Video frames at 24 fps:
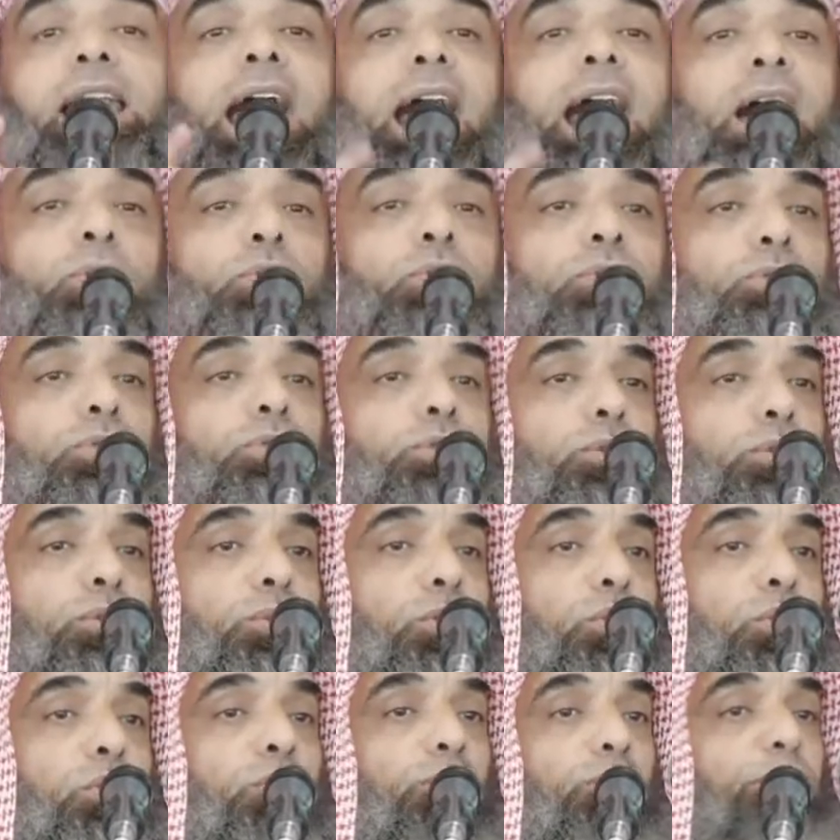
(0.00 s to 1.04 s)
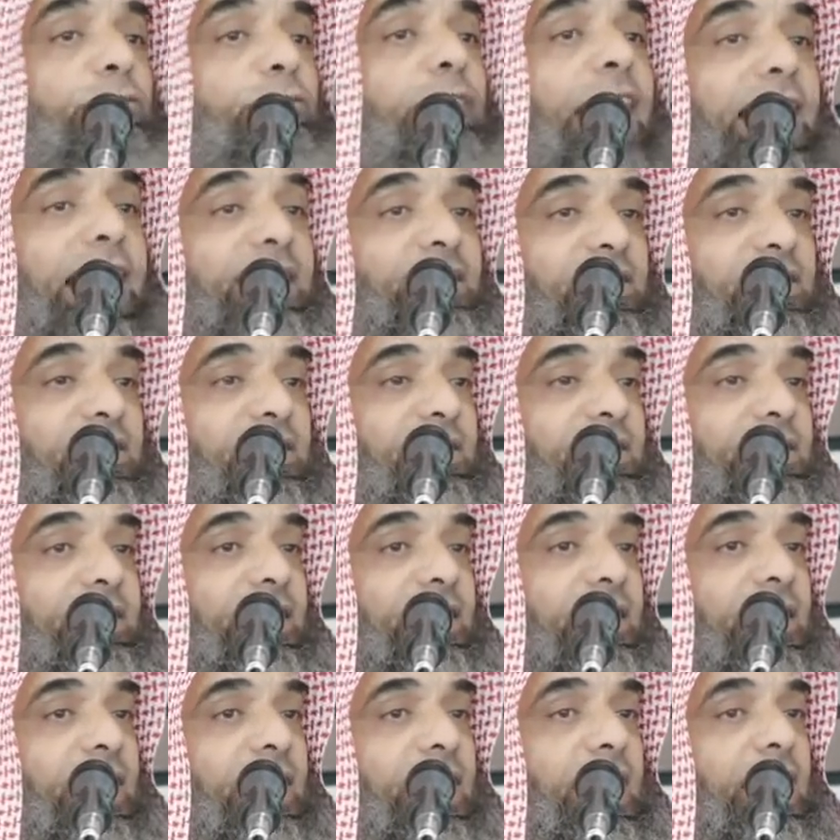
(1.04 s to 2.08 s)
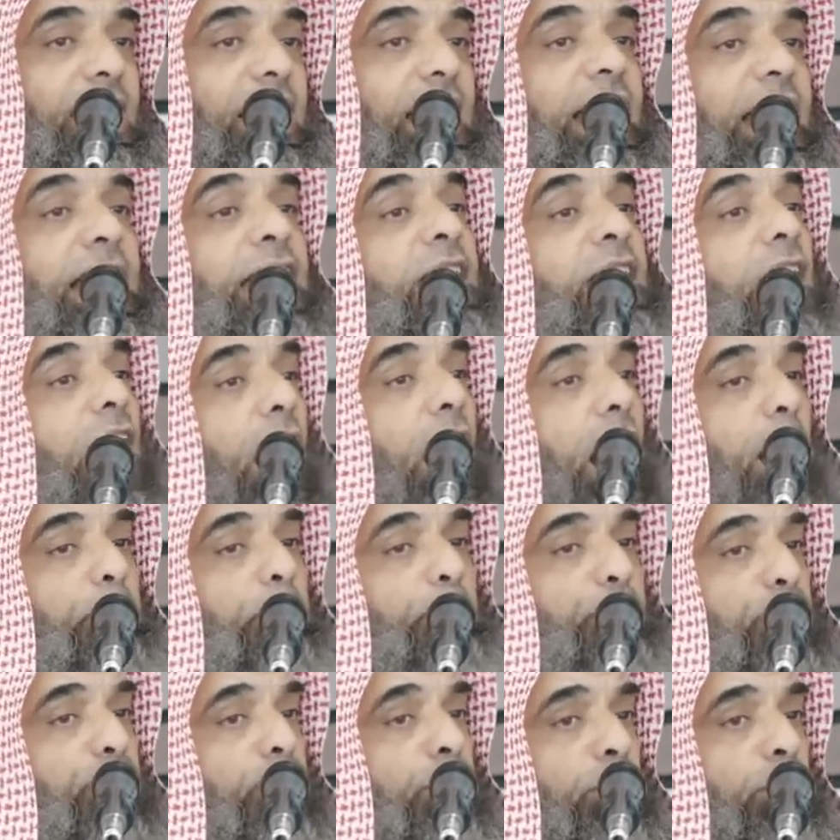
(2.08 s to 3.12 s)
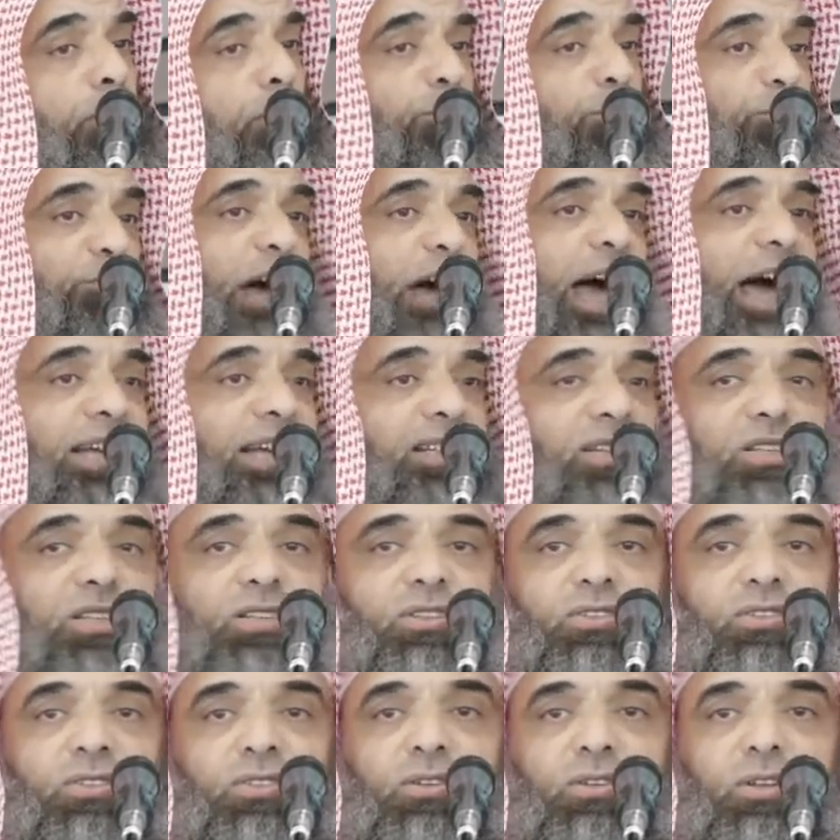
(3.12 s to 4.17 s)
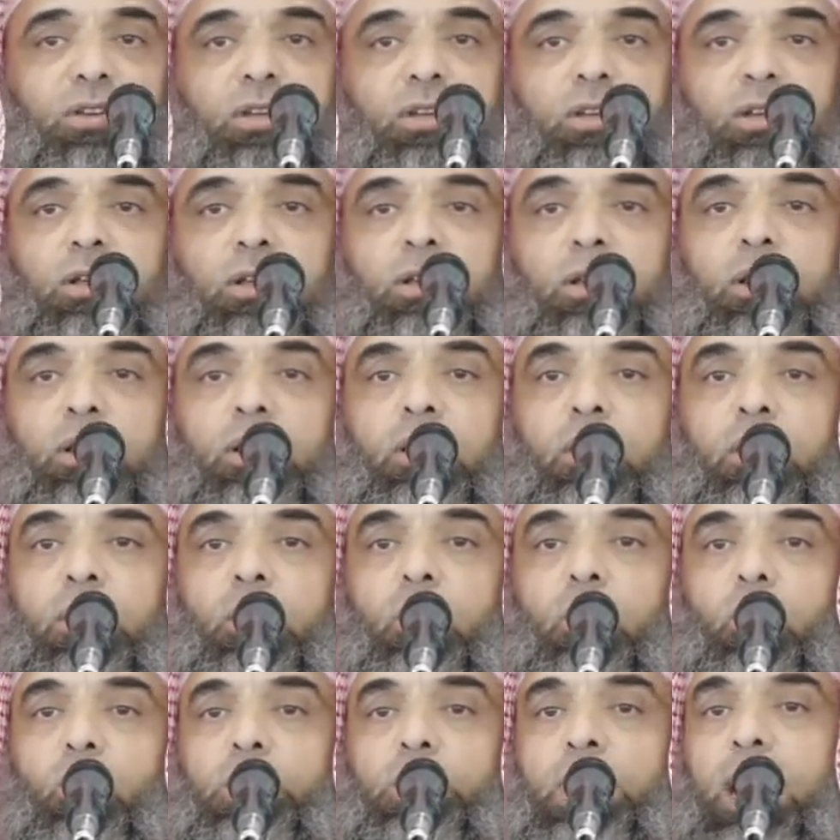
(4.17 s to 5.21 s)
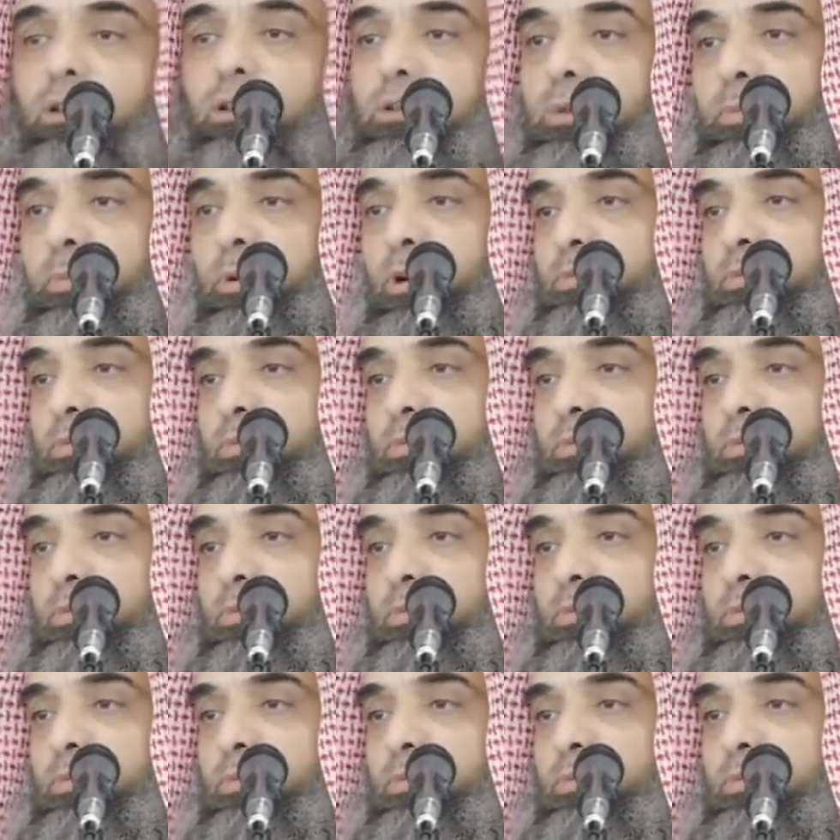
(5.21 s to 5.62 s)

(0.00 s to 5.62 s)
allowed to fast an optional fast without the